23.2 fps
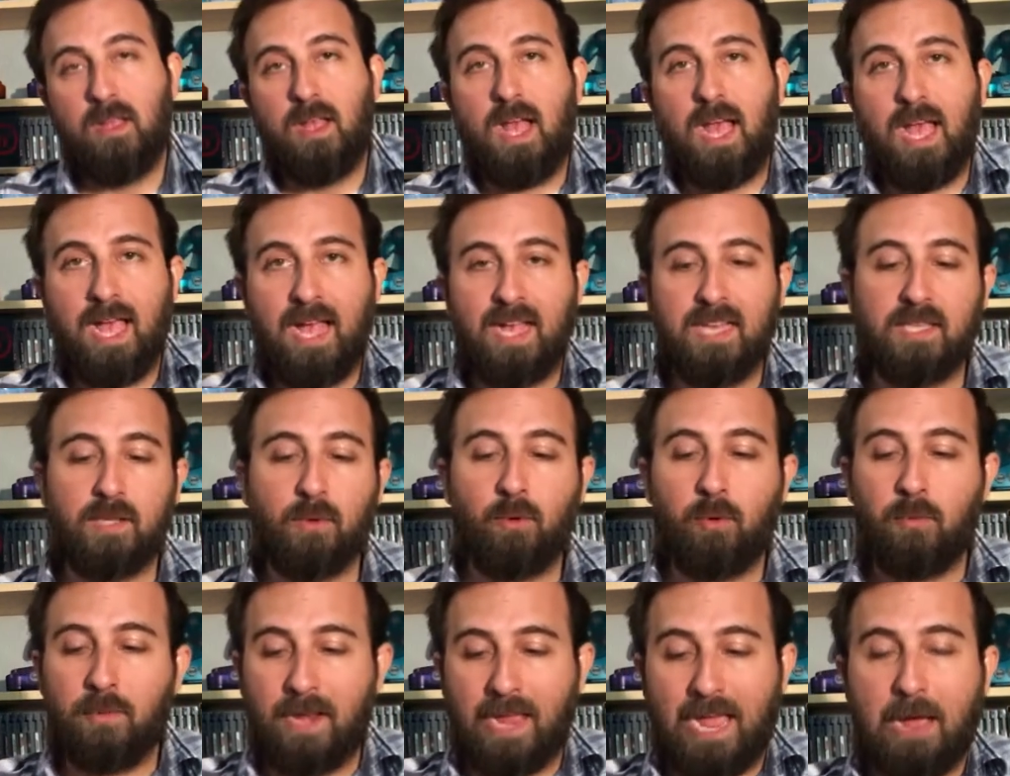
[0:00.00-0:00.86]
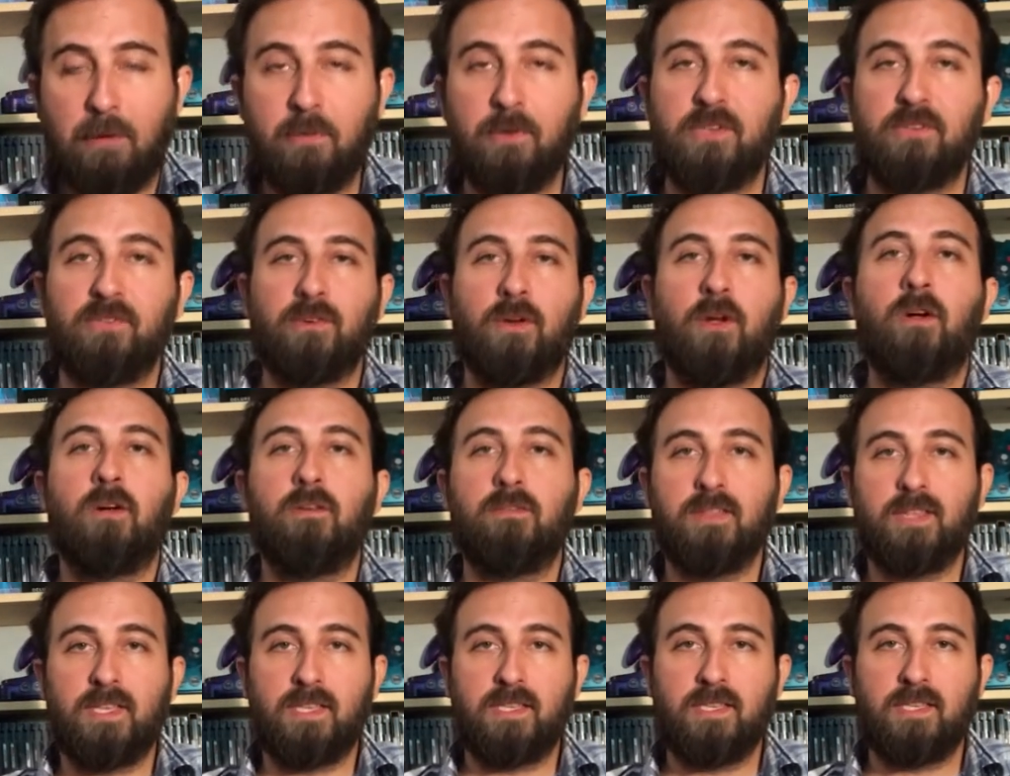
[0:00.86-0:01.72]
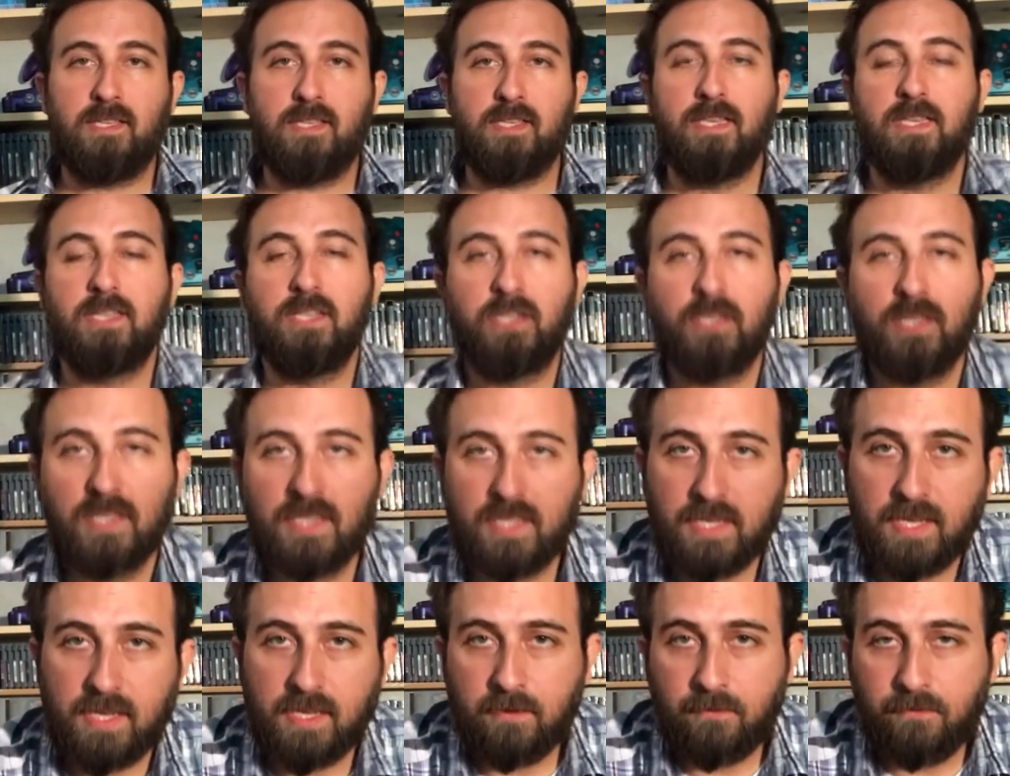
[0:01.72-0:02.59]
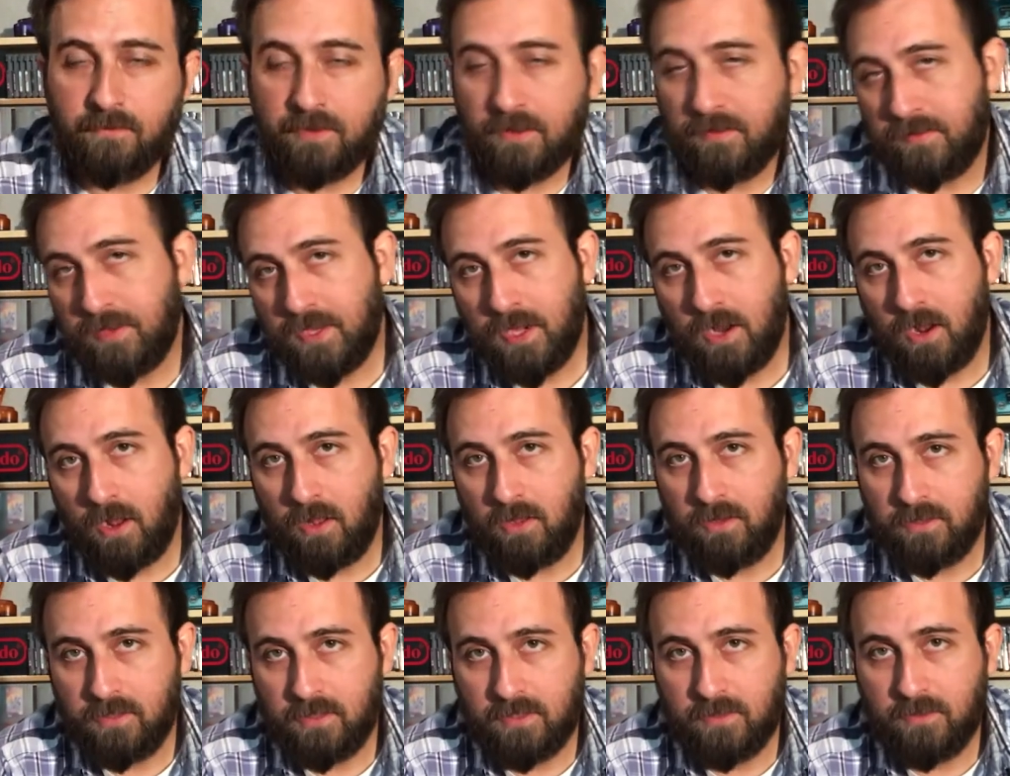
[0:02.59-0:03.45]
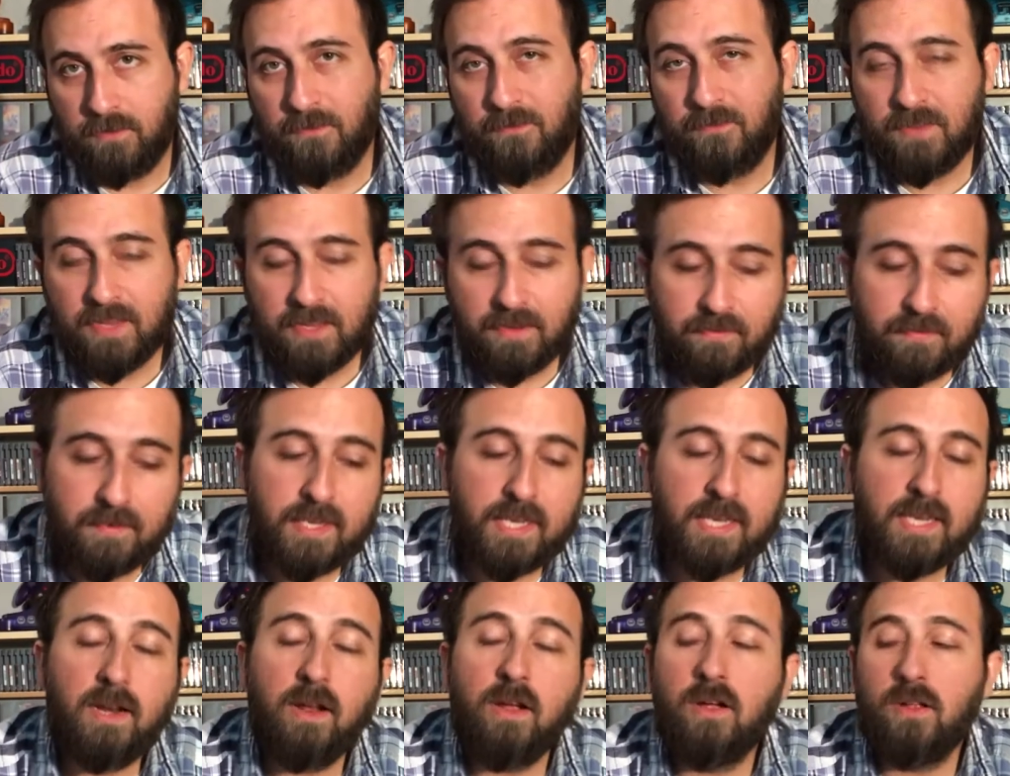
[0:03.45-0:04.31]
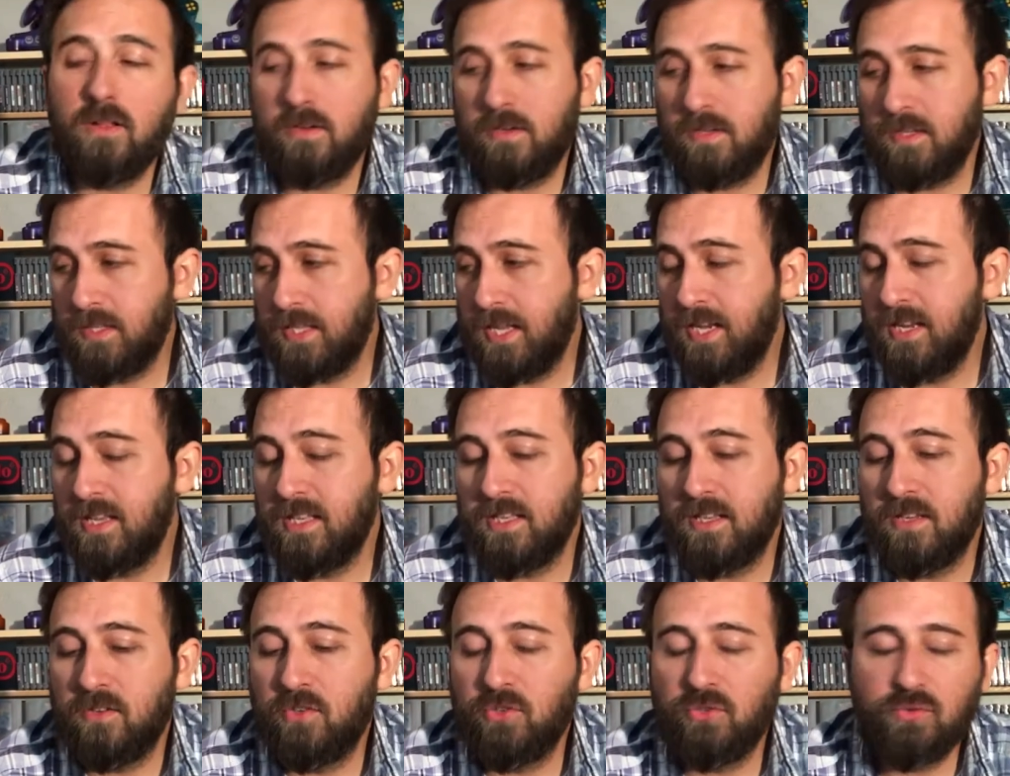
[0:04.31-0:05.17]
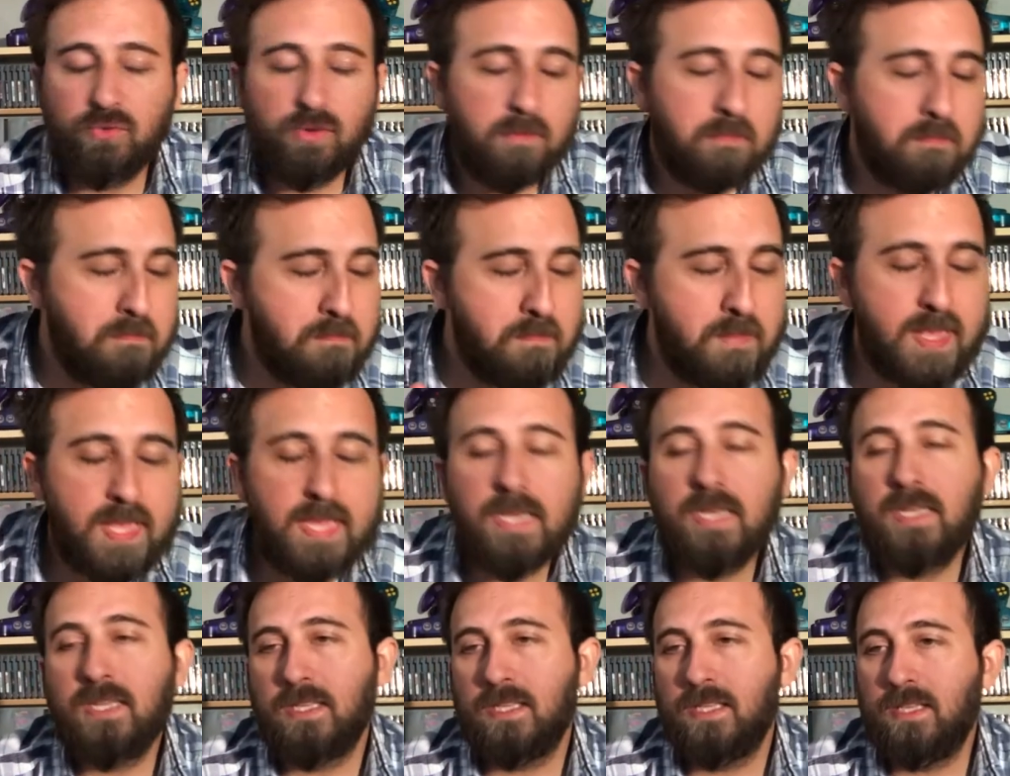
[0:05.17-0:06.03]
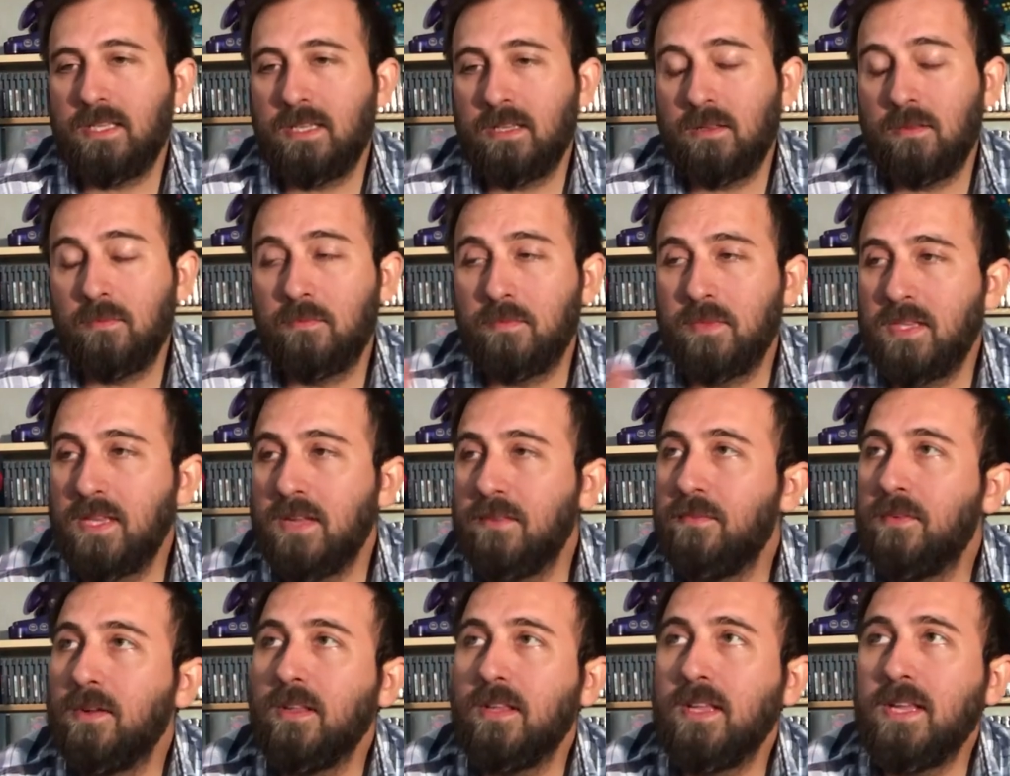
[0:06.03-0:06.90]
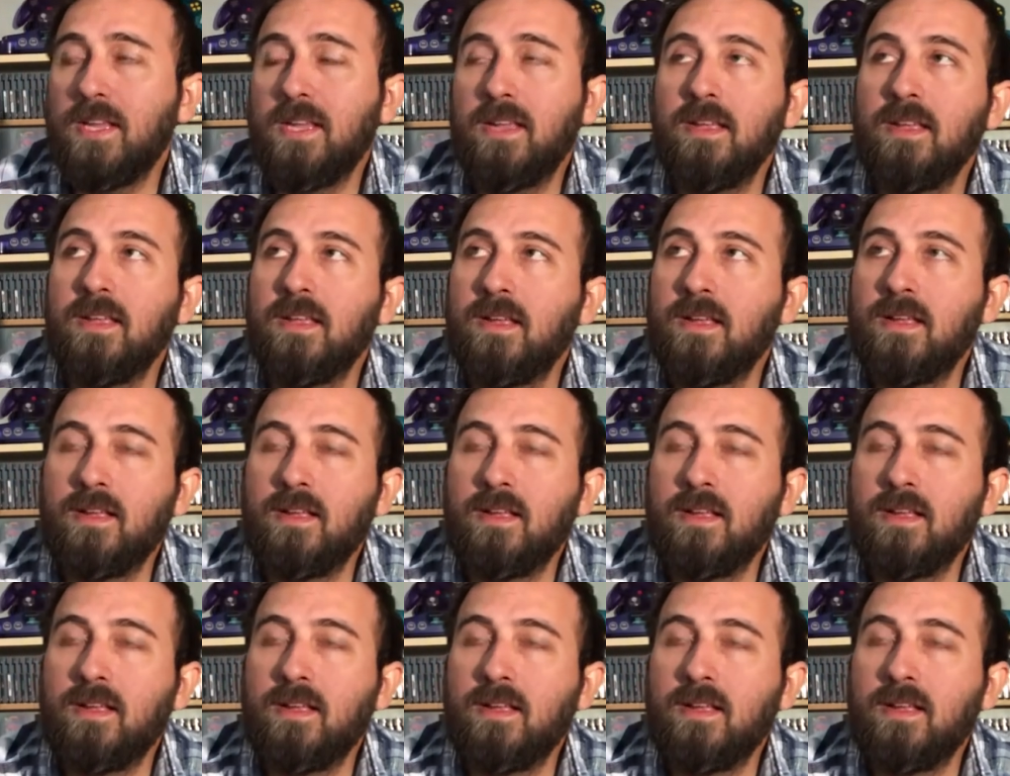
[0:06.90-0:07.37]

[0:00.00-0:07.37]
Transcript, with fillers: I asked the woman how much for all of this, and she said fifty dollars. Fifty dollars. That is a tremendous deal. Definitely,